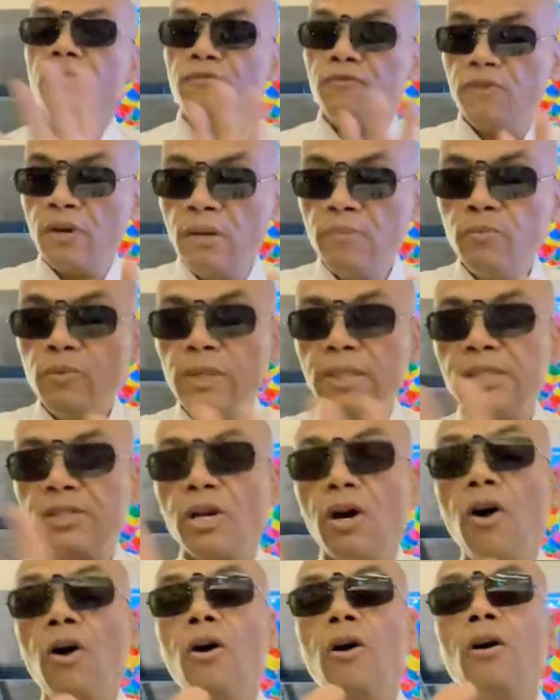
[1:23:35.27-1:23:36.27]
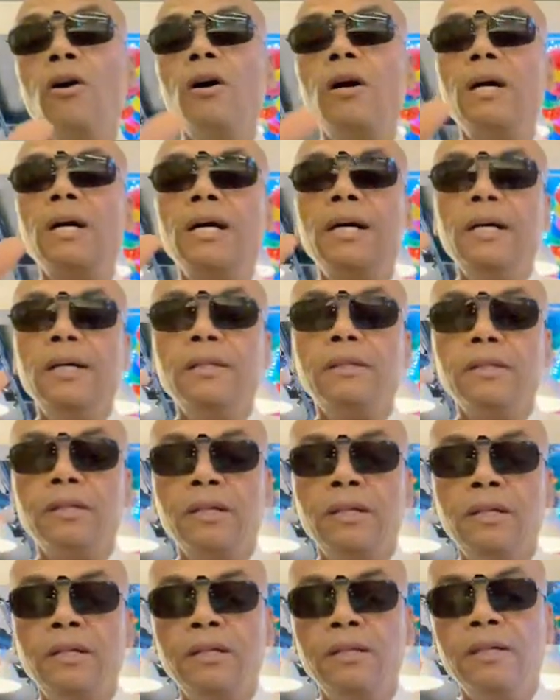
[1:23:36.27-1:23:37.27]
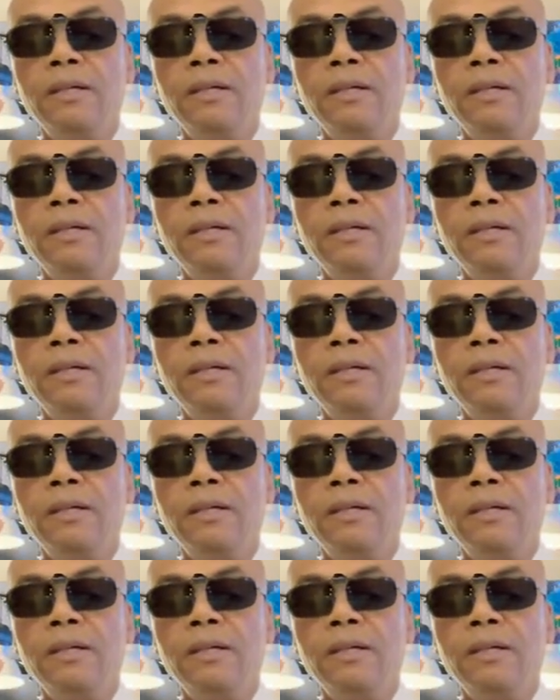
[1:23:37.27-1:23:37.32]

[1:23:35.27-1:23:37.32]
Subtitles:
from which all other